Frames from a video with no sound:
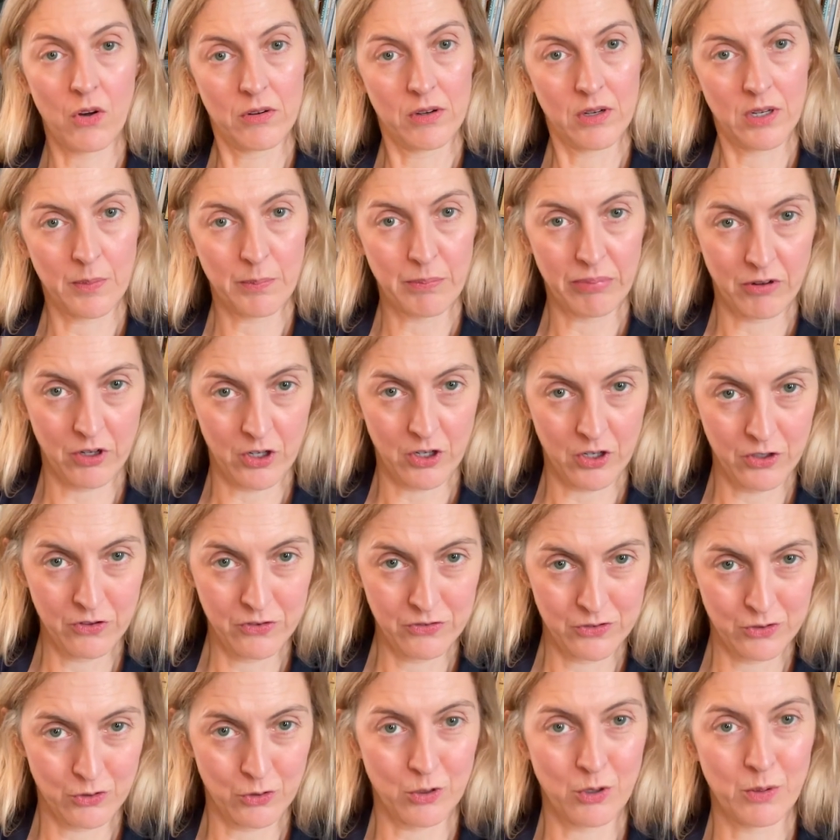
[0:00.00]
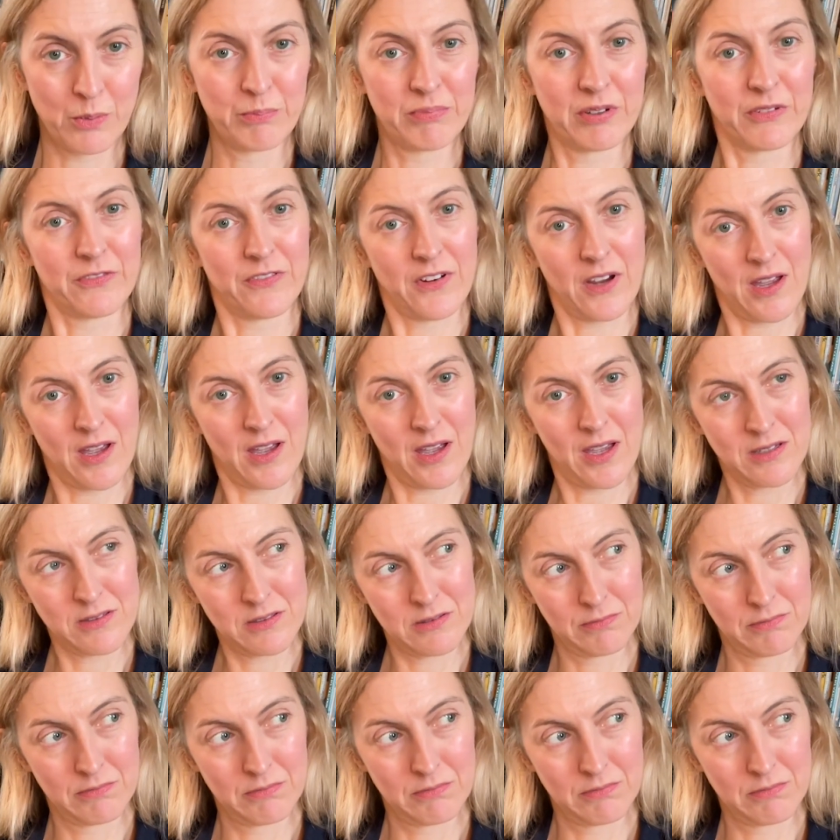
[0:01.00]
approved or preferred,